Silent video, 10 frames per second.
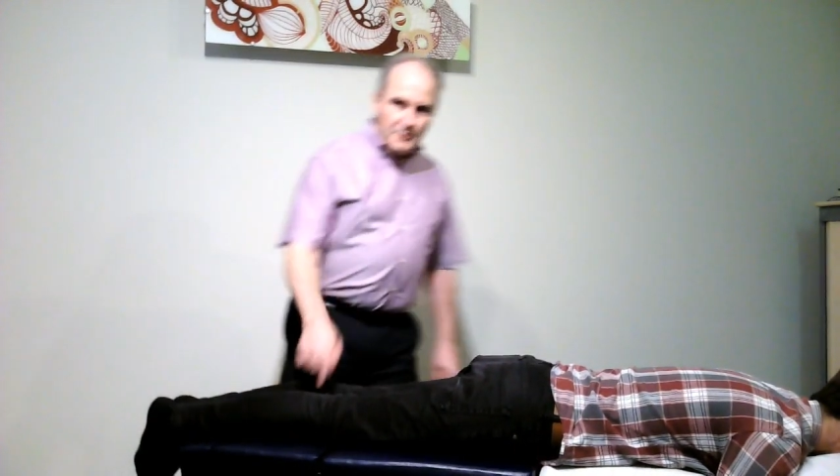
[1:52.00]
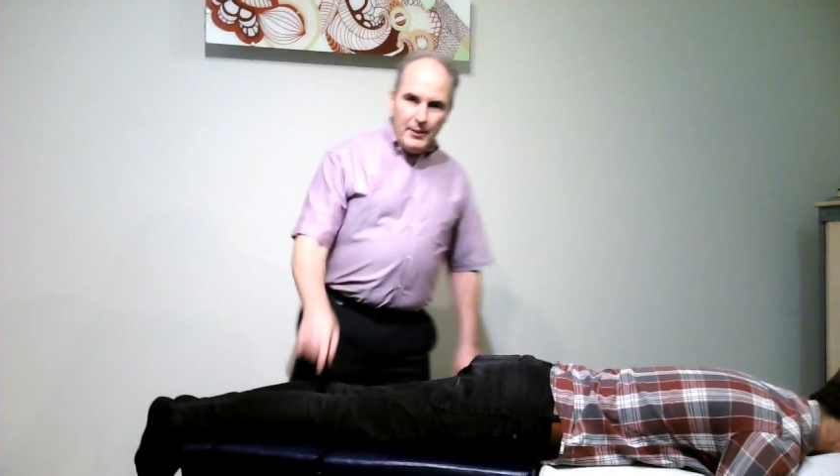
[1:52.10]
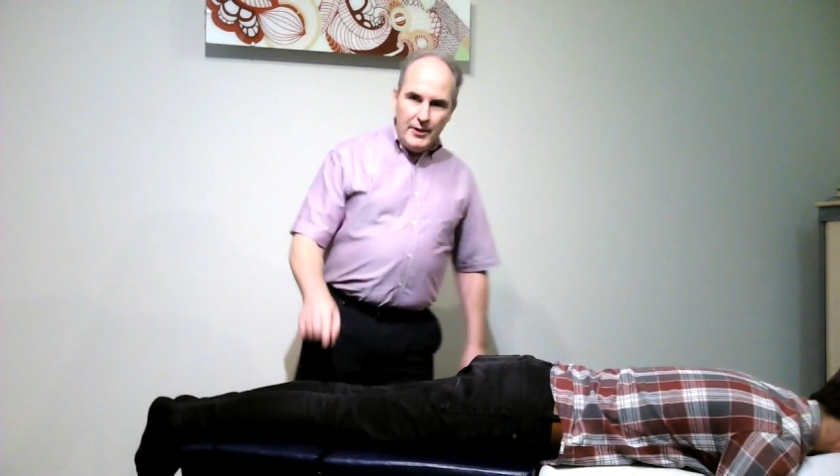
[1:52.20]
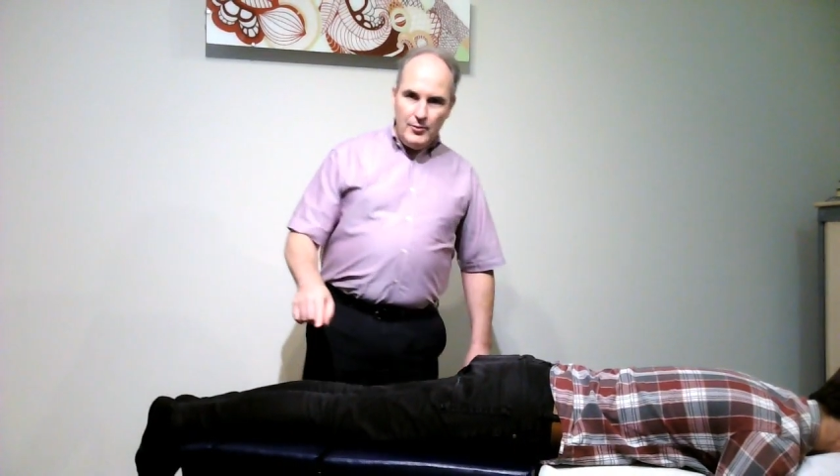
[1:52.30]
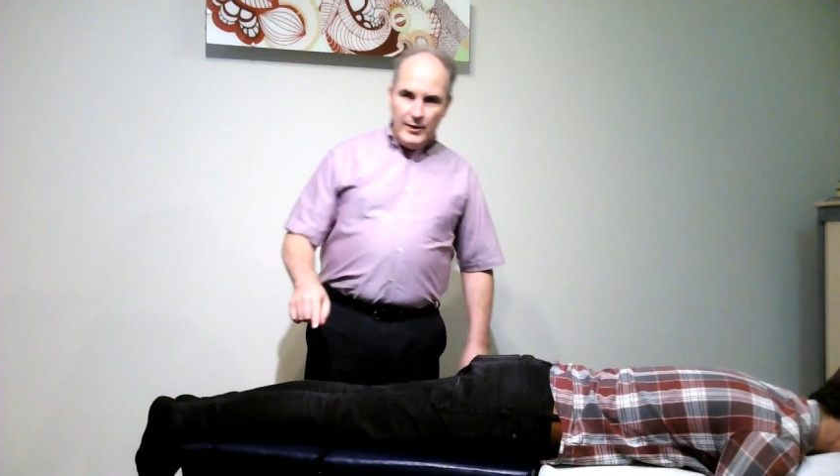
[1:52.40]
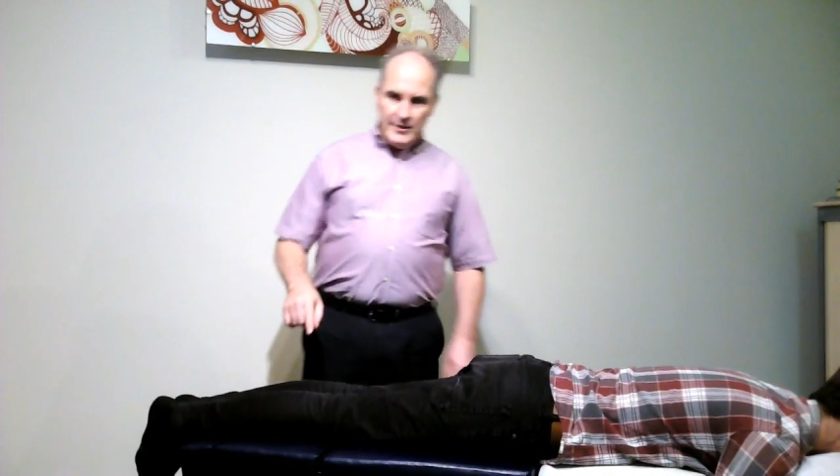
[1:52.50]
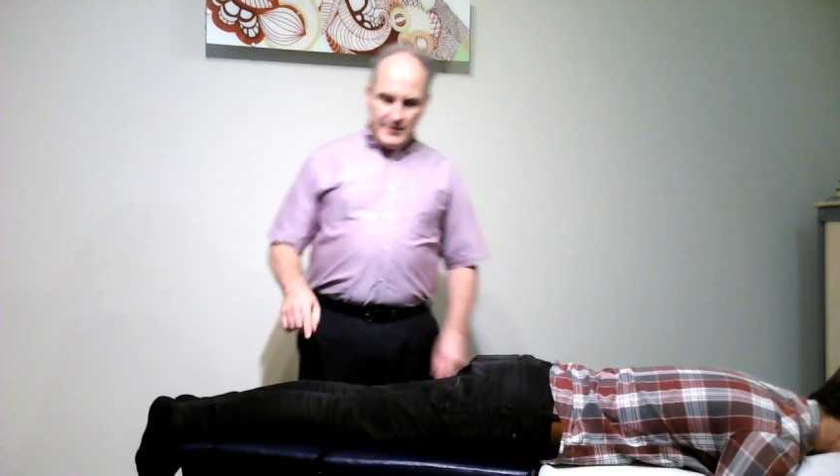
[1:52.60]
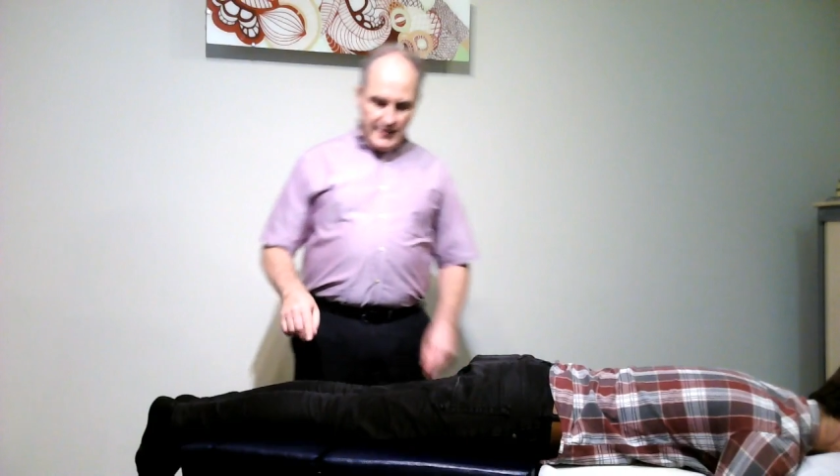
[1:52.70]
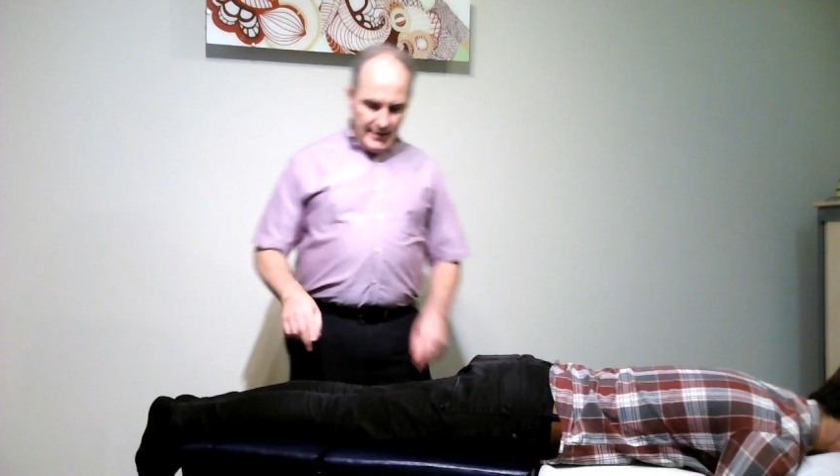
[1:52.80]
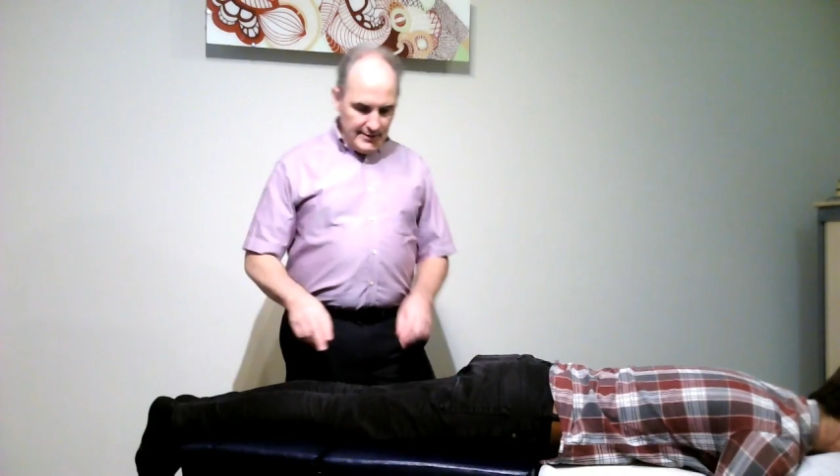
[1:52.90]
better way to
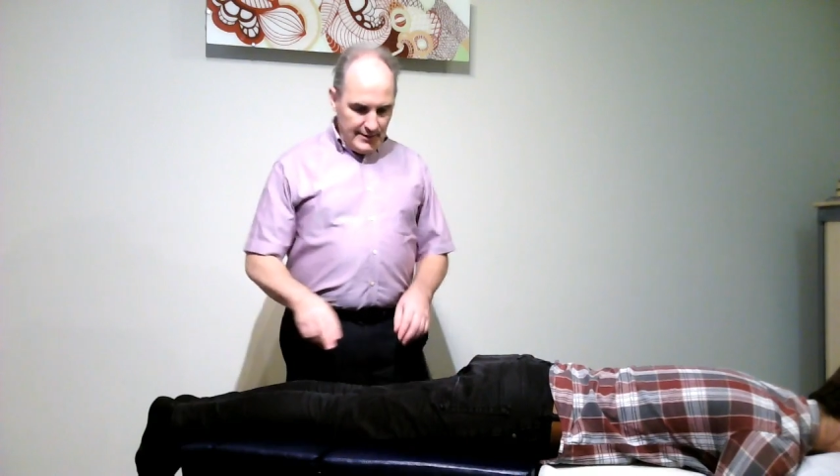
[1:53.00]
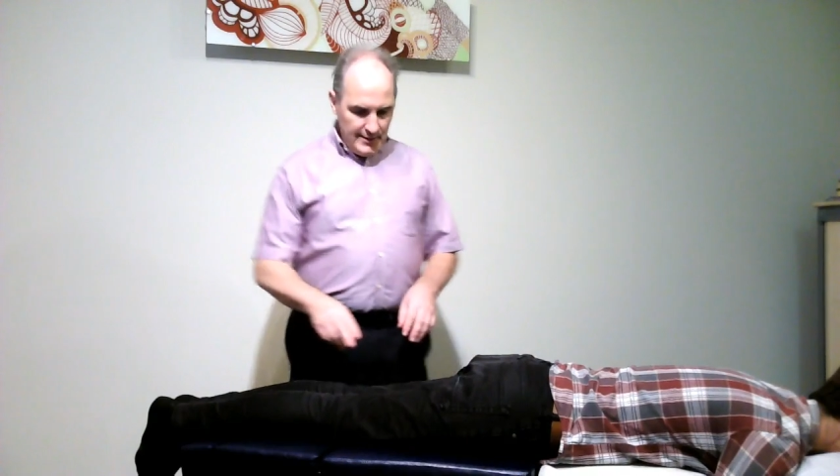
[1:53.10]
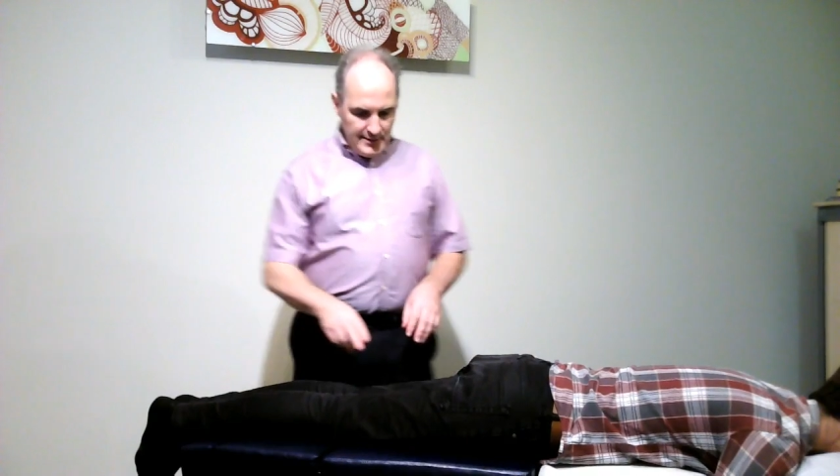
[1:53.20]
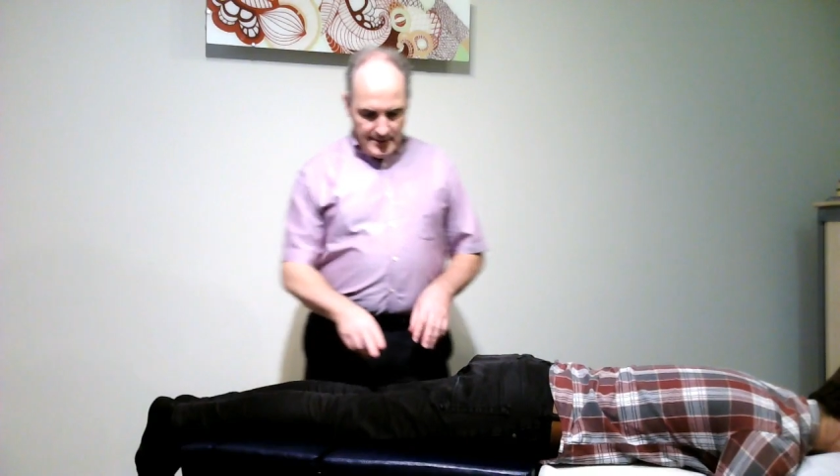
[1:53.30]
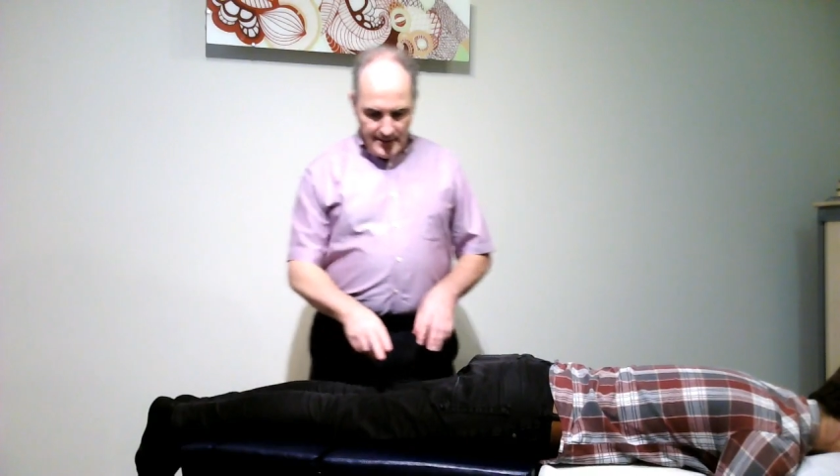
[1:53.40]
test this